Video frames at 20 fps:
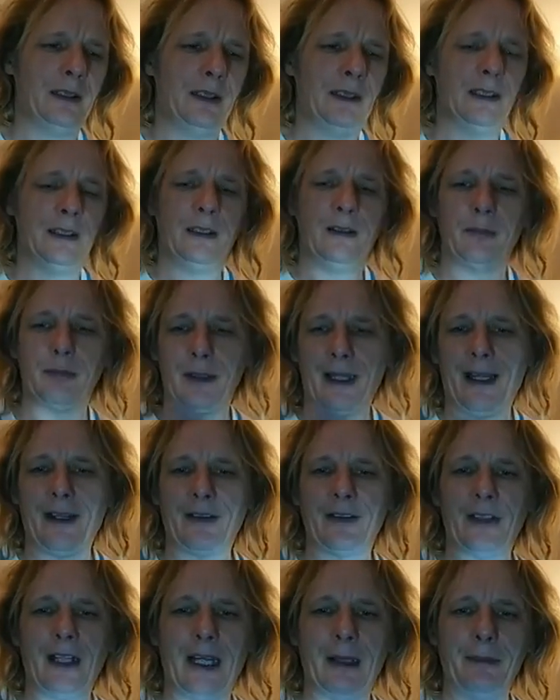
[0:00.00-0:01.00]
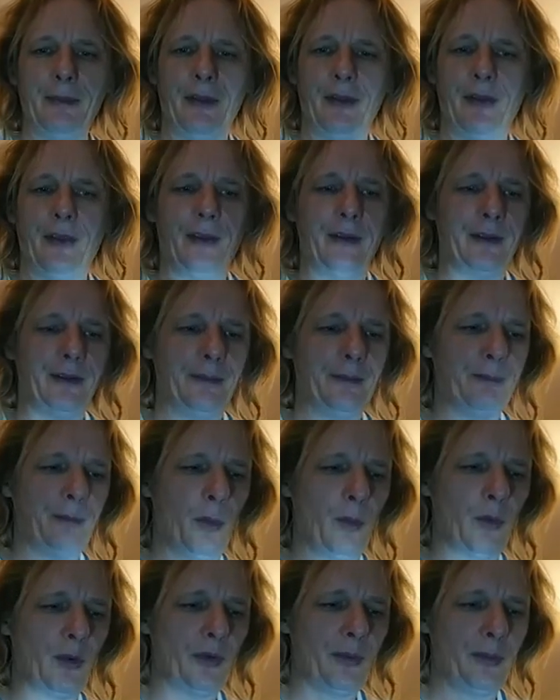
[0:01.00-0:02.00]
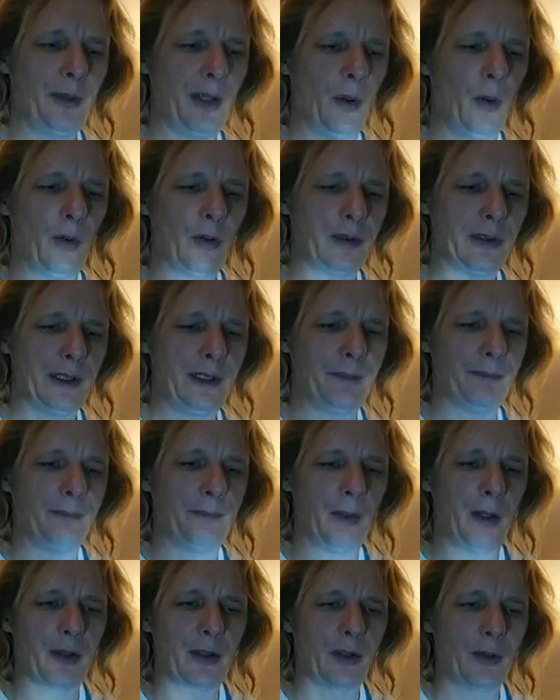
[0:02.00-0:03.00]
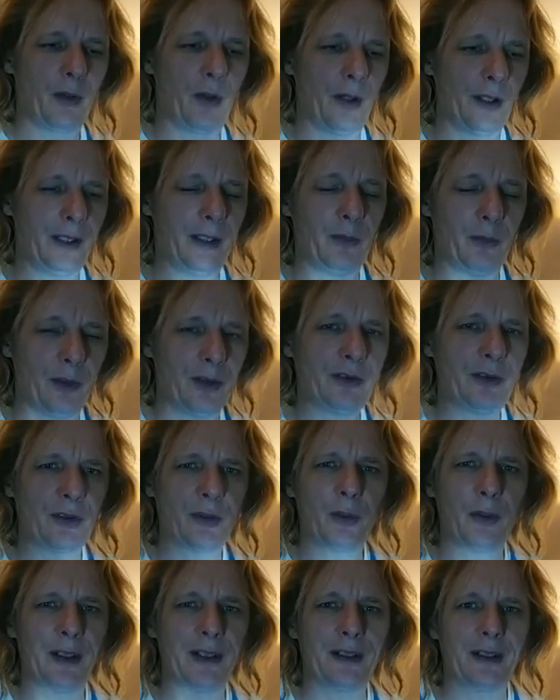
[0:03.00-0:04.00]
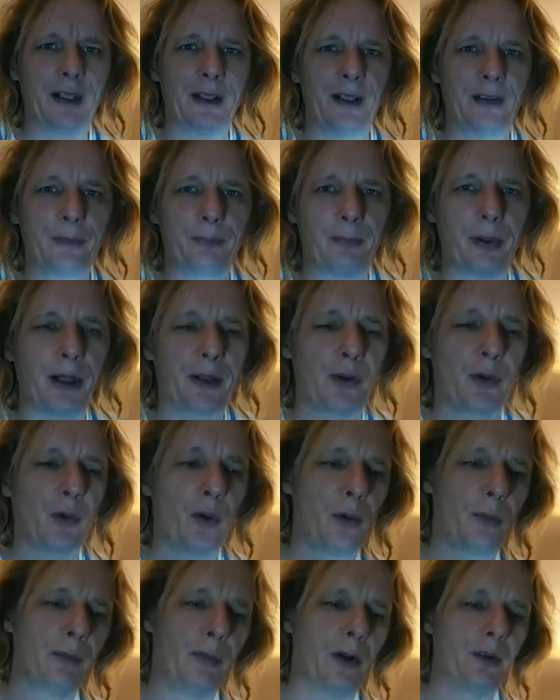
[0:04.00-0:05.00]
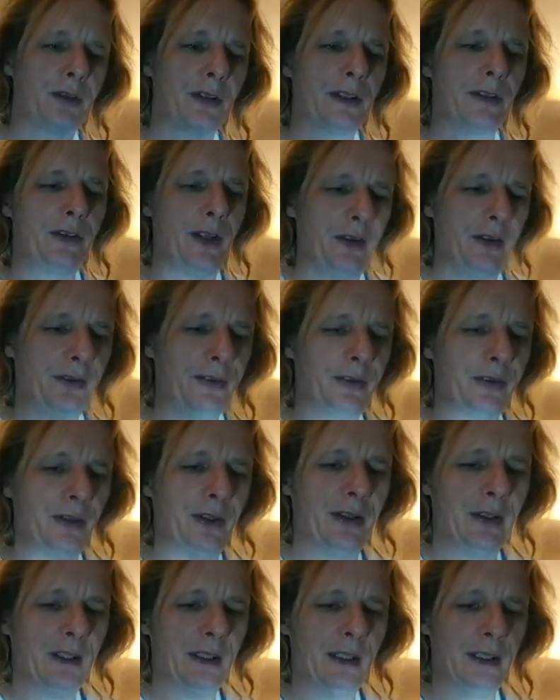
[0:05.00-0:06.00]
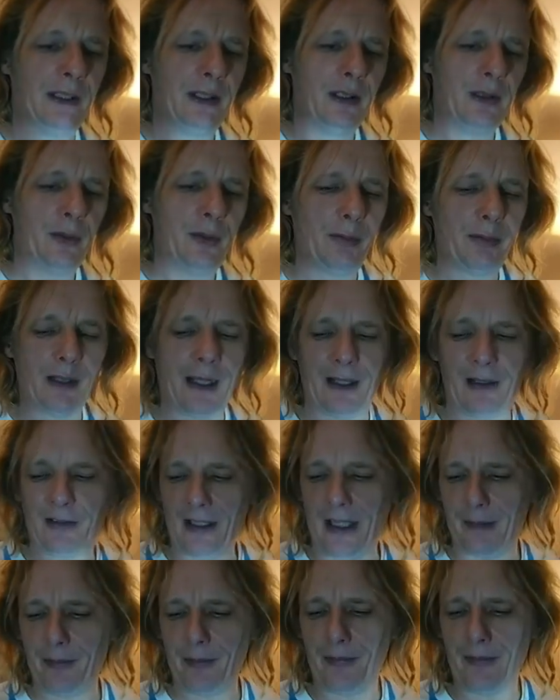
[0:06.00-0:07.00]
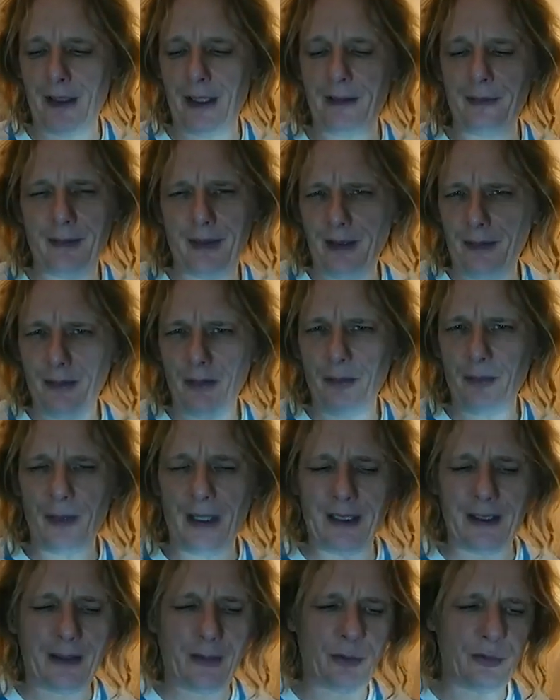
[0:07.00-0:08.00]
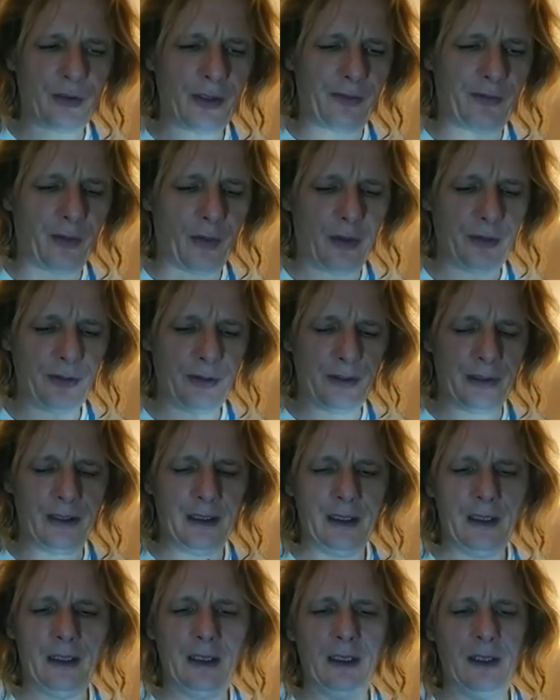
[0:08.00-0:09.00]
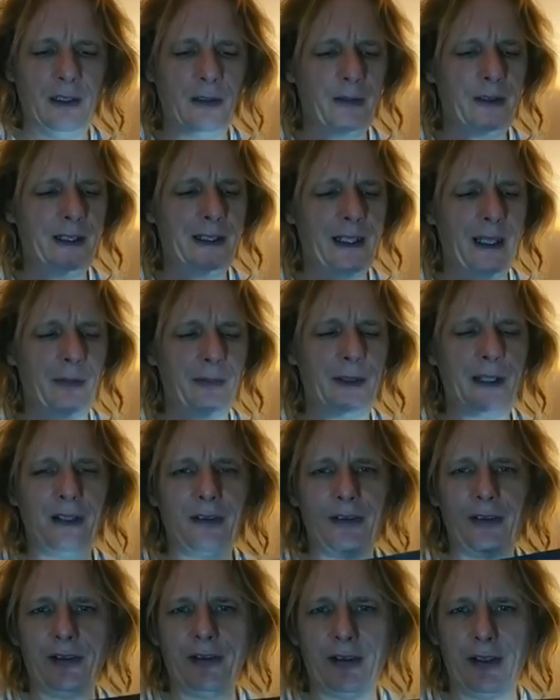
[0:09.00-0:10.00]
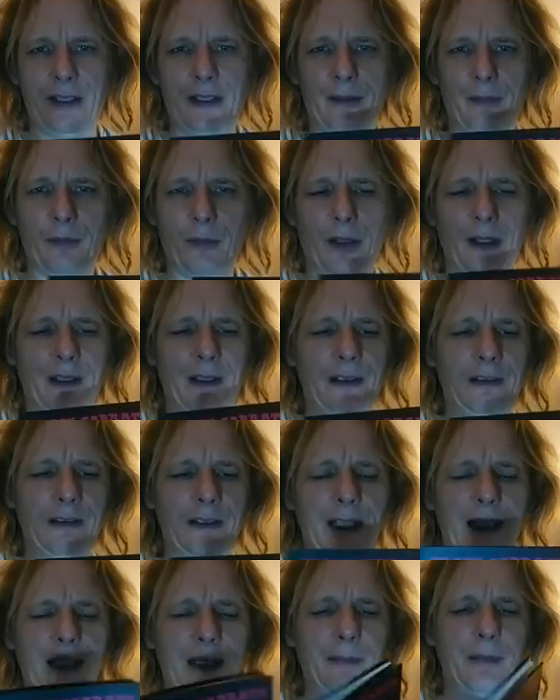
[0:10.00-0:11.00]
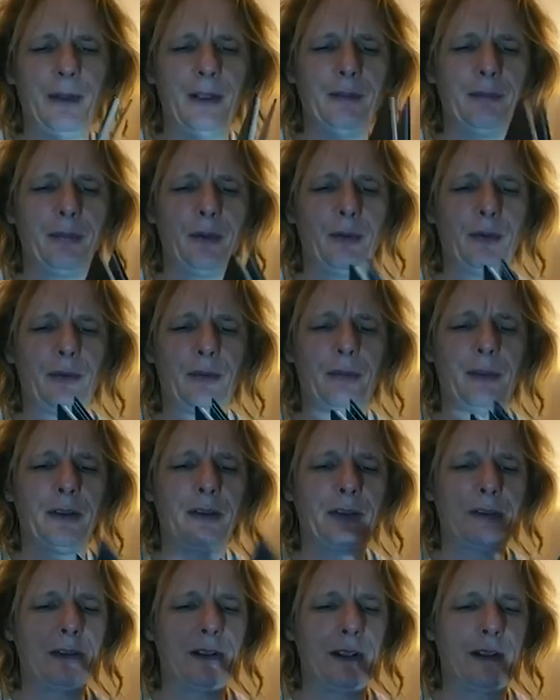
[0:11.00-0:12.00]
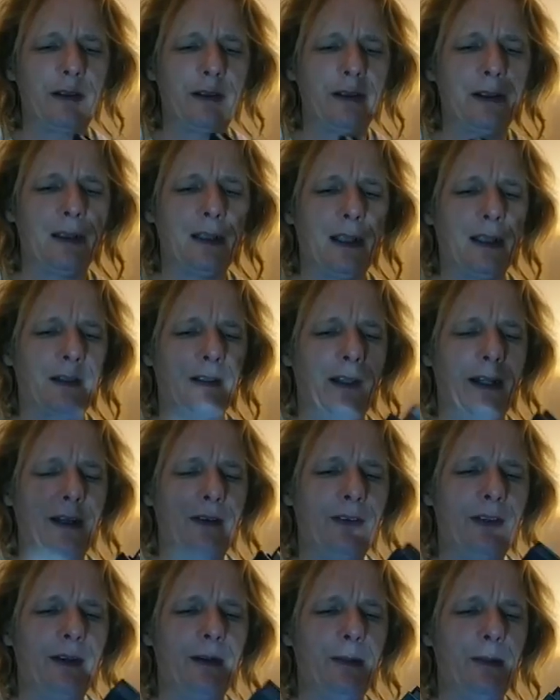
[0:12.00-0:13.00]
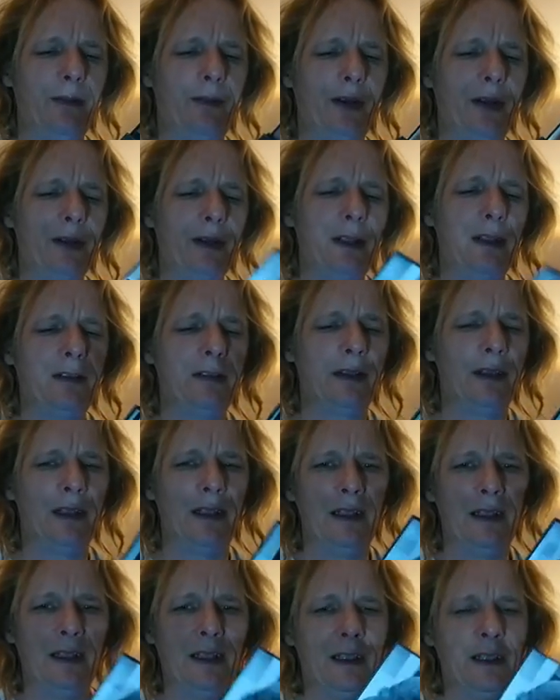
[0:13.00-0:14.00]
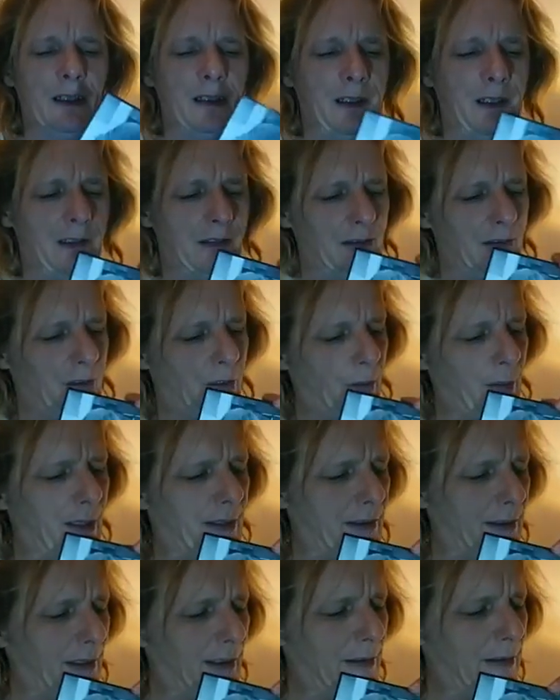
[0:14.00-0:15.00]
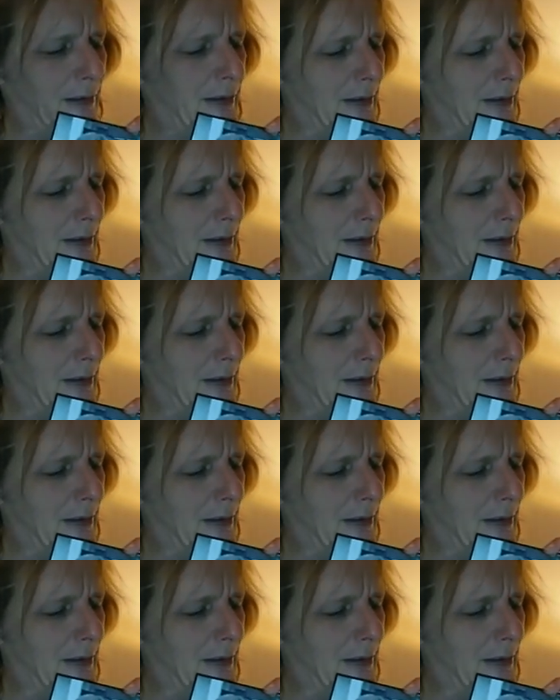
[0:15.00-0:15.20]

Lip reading: Black Sabbath box with hardly bugger all in it, which I don't think there is bugger all much exists with Black Sabbath, Ken. Why cost you a fortune? What you get with this is one of these Ladybird books, which Ken, the rest of them have had these look quite nice.